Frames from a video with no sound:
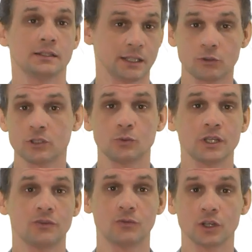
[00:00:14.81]
Now that we
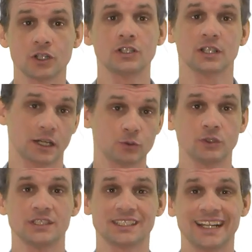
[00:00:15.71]
have learned how to
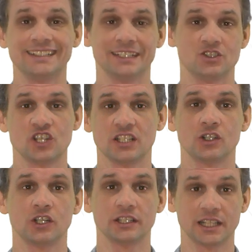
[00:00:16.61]
design and
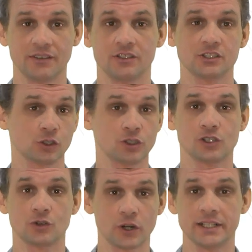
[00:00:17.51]
generate levels or
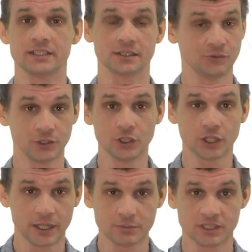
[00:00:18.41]
terrains in video
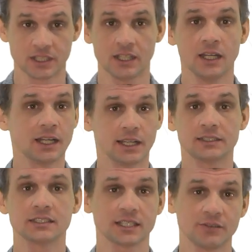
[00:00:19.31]
games,
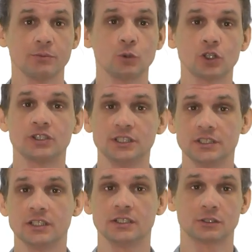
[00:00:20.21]
let us have a more
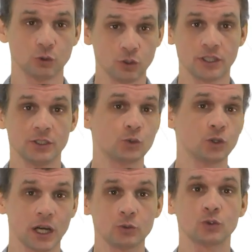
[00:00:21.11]
detailed look into
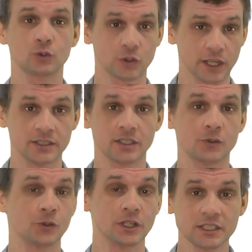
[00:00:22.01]
how to create
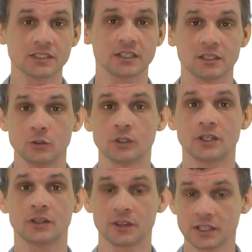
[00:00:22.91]
realistically
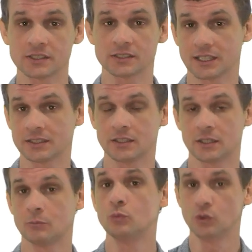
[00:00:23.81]
looking things that
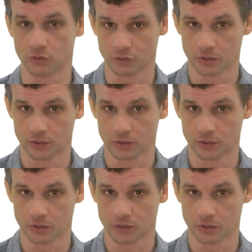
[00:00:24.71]
move.